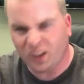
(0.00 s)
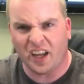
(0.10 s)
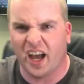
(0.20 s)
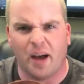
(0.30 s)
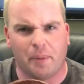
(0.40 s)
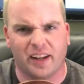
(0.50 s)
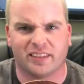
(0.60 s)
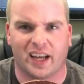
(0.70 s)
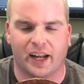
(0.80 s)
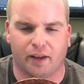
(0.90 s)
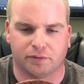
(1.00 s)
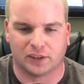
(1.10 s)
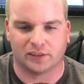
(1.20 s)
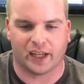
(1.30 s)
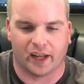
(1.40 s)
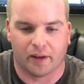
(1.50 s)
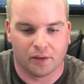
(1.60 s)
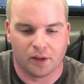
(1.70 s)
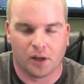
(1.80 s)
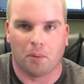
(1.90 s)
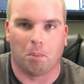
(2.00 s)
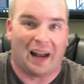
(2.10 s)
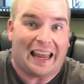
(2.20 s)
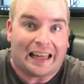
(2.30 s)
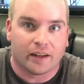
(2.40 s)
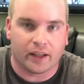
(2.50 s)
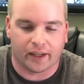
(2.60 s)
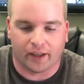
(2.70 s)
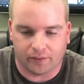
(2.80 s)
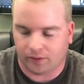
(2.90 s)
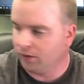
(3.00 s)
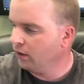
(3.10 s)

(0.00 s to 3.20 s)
But it's kind of bland, I guess.